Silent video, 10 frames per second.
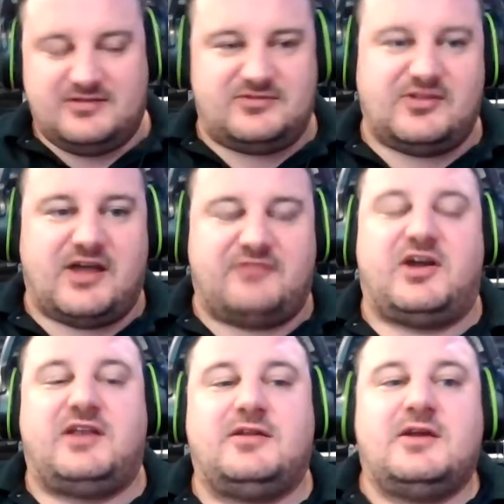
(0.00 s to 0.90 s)
It's not
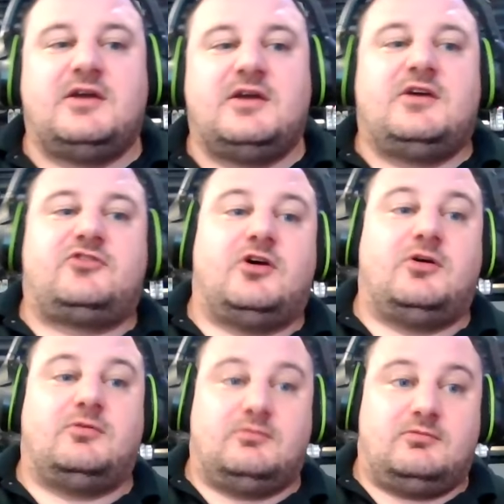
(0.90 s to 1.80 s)
fun. Yeah.
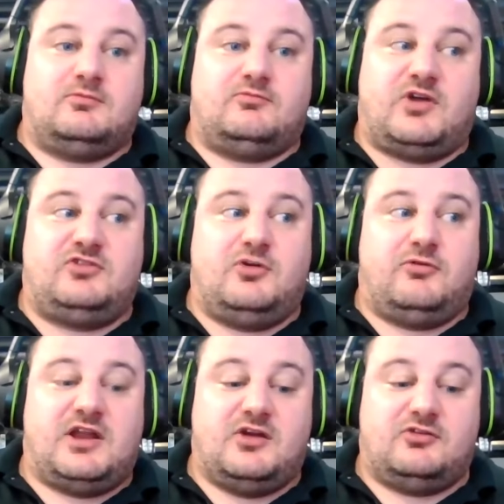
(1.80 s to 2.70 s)
So run two
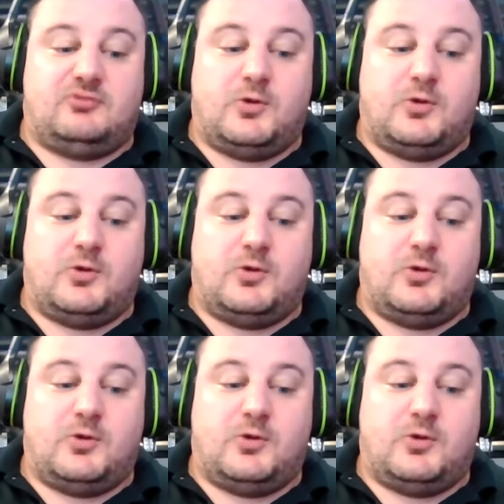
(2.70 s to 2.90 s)
radios.